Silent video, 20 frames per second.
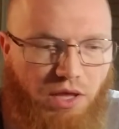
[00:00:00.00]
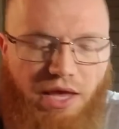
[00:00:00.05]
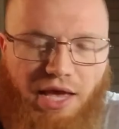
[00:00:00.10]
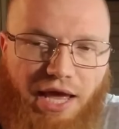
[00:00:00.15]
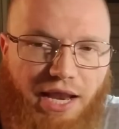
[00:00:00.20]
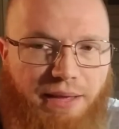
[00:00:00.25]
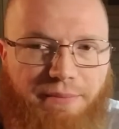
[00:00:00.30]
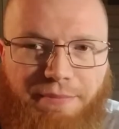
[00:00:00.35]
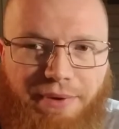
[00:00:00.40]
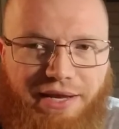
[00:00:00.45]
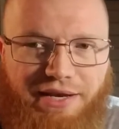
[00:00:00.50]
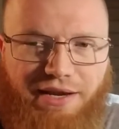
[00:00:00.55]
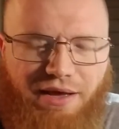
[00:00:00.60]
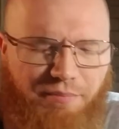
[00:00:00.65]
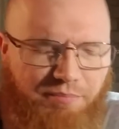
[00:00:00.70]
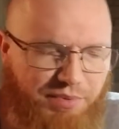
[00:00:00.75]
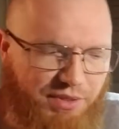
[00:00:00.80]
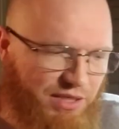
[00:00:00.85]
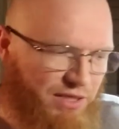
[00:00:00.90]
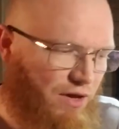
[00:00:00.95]
And it might
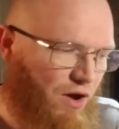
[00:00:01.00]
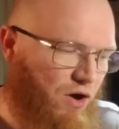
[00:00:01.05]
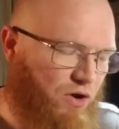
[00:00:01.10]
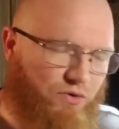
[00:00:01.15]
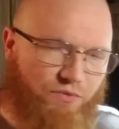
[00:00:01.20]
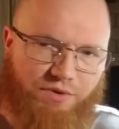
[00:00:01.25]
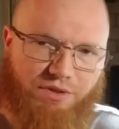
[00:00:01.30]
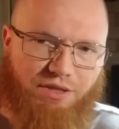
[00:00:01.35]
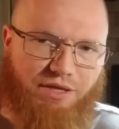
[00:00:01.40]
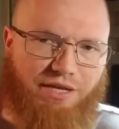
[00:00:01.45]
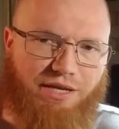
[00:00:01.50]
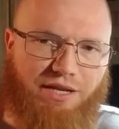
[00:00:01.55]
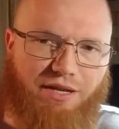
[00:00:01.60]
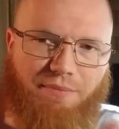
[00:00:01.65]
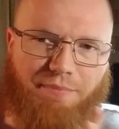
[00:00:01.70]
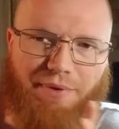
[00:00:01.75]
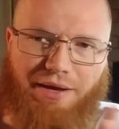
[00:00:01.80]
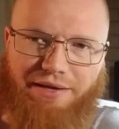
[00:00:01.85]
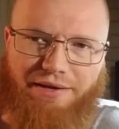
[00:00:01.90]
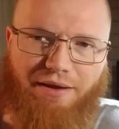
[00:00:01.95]
not be art related. It
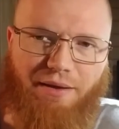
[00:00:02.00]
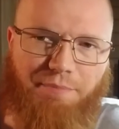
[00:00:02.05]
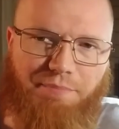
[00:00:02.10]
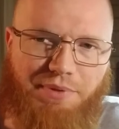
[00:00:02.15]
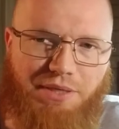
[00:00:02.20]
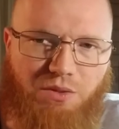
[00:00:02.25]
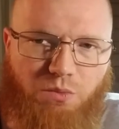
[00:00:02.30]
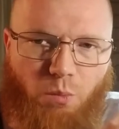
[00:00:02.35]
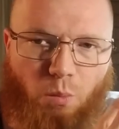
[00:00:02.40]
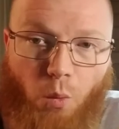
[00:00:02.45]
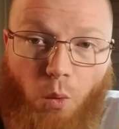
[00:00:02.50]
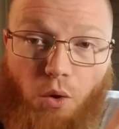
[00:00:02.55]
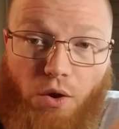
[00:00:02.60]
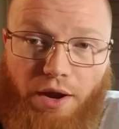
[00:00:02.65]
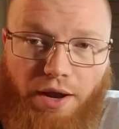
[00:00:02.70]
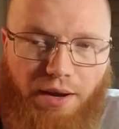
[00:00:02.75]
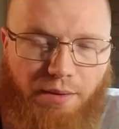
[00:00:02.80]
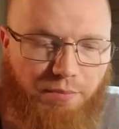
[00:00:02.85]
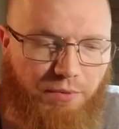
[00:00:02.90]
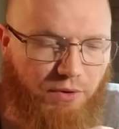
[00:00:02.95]
might not be
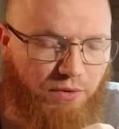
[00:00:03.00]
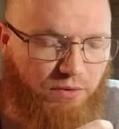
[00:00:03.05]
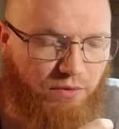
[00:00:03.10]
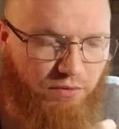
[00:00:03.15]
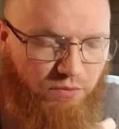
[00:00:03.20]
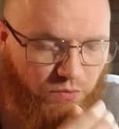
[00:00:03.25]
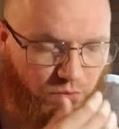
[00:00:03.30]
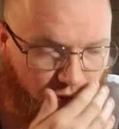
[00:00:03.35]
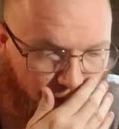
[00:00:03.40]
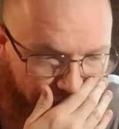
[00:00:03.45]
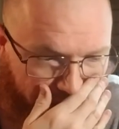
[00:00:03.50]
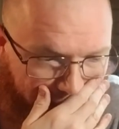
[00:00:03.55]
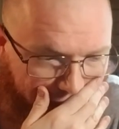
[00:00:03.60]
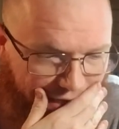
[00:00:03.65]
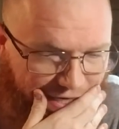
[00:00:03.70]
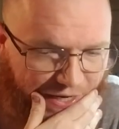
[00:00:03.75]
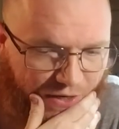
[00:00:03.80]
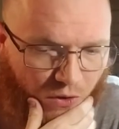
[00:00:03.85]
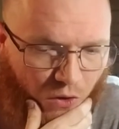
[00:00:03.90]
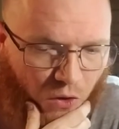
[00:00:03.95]
Warhammer
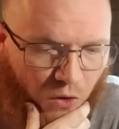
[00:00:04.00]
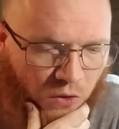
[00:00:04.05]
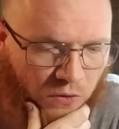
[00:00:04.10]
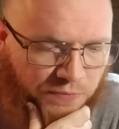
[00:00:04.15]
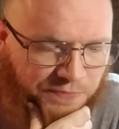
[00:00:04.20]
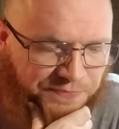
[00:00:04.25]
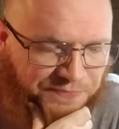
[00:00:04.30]
related at all.